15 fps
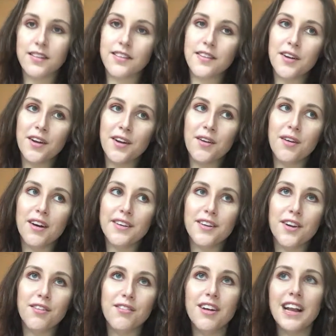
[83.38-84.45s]
So I
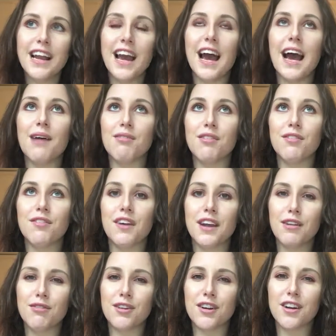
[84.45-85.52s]
don't really have a
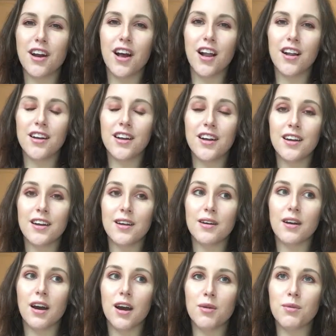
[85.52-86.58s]
favourite colour,
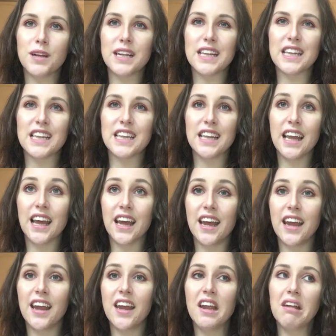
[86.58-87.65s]
I would
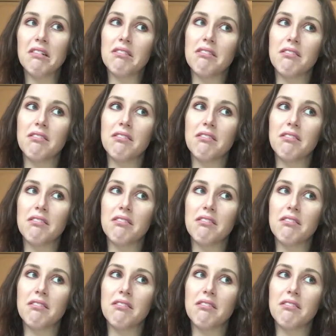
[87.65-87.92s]
say.